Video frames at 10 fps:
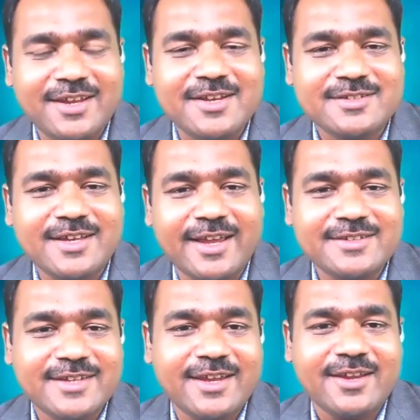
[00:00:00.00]
a I
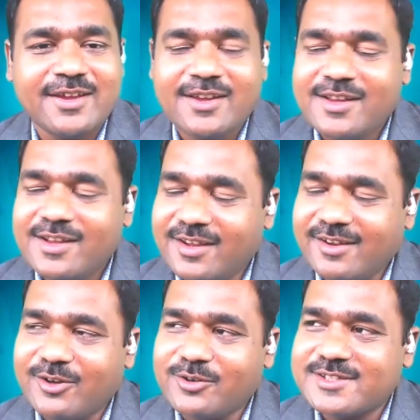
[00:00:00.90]
say,
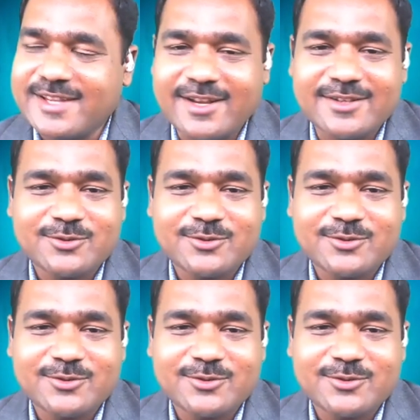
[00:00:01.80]
sales